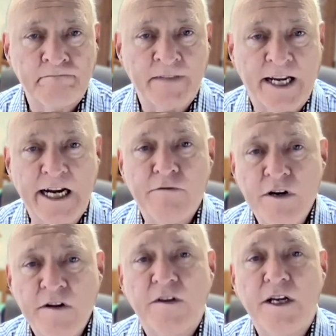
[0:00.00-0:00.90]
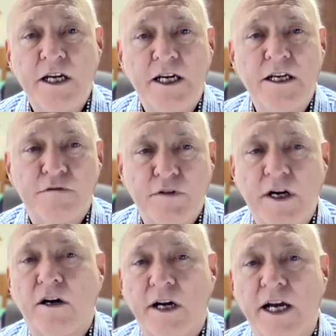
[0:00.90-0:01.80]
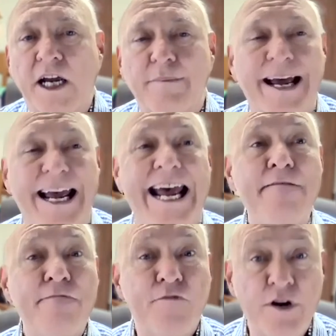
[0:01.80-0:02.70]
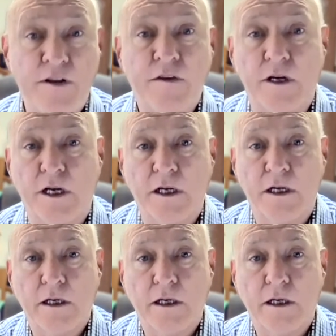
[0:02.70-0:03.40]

Everything is fair game. Everything.